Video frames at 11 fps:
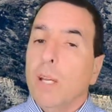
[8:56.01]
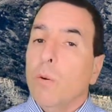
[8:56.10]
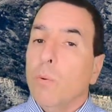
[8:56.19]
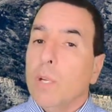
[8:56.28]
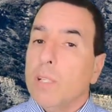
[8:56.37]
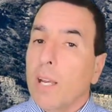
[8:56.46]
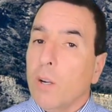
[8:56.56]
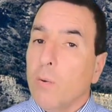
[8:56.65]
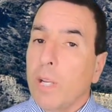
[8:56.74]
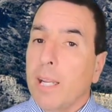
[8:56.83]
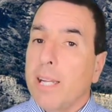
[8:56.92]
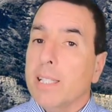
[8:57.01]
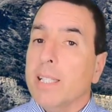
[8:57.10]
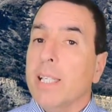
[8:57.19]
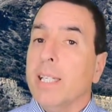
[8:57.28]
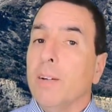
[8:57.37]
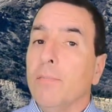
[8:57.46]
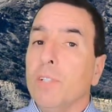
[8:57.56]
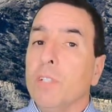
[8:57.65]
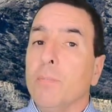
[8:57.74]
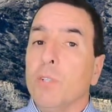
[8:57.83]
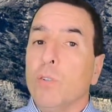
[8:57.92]
What is equity? It's the
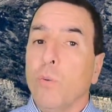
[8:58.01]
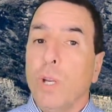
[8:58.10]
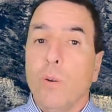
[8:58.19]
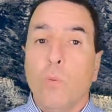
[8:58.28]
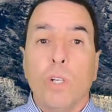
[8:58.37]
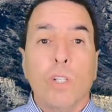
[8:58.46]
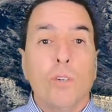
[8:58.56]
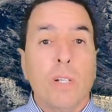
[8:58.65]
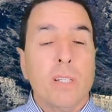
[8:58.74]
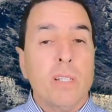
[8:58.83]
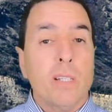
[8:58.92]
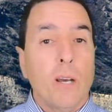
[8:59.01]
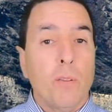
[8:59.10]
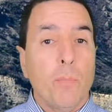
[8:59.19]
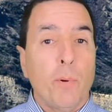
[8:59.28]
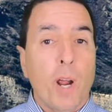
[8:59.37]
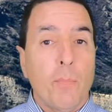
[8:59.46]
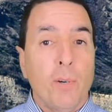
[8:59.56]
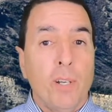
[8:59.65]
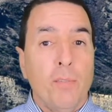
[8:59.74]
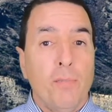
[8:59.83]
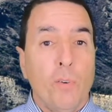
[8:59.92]
difference between what you can sell the
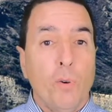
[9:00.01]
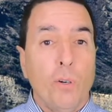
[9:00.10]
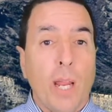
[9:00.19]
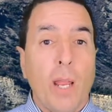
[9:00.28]
property for